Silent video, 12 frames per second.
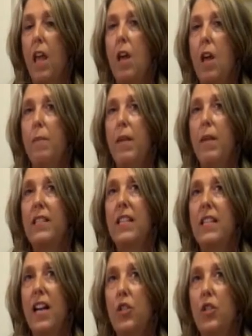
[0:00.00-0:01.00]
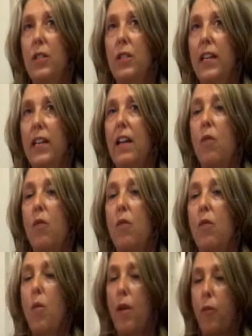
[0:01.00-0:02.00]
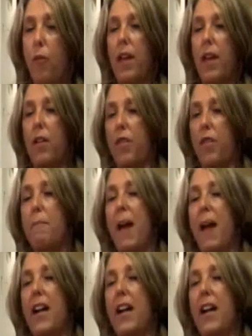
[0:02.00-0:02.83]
Because essentially, if we think back to